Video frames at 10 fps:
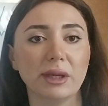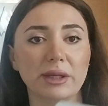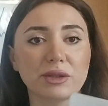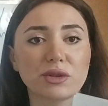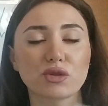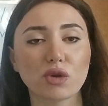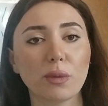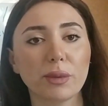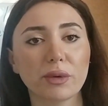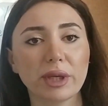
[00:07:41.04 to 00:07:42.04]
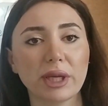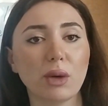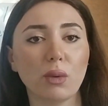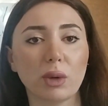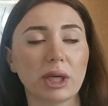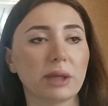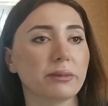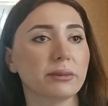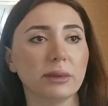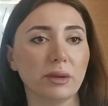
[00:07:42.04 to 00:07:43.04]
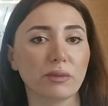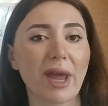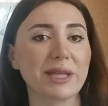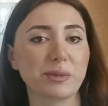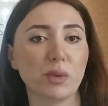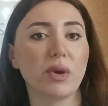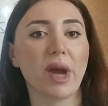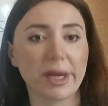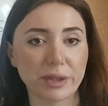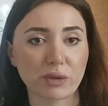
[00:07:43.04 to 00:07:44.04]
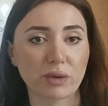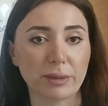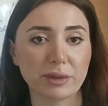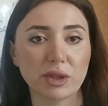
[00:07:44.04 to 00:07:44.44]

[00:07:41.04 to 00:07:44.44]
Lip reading: a strawberry, or a raspberry ice cream?